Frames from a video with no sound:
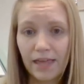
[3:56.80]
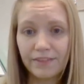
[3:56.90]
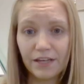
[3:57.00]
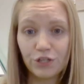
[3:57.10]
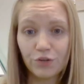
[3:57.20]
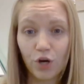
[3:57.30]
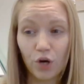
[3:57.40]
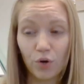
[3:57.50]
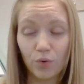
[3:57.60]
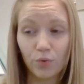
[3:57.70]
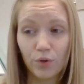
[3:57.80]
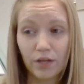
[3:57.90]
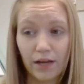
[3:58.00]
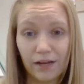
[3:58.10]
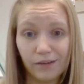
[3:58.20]
and then you go
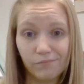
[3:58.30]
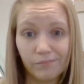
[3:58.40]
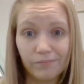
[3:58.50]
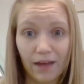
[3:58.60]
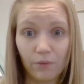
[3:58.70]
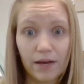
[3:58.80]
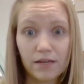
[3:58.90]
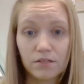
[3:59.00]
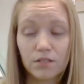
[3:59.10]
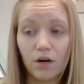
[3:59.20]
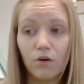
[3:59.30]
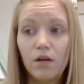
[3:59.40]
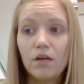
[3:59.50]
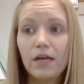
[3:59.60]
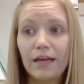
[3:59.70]
that way. So
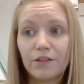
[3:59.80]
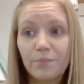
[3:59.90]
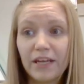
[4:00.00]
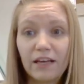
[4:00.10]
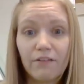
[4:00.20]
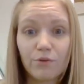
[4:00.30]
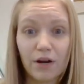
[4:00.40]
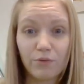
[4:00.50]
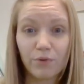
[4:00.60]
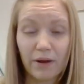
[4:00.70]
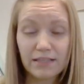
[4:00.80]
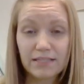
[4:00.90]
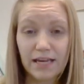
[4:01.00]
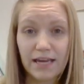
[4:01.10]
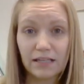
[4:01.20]
at the beginning of the round, we might
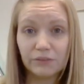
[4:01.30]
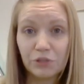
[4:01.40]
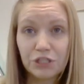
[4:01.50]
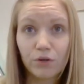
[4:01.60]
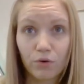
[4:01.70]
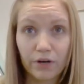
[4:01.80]
say we should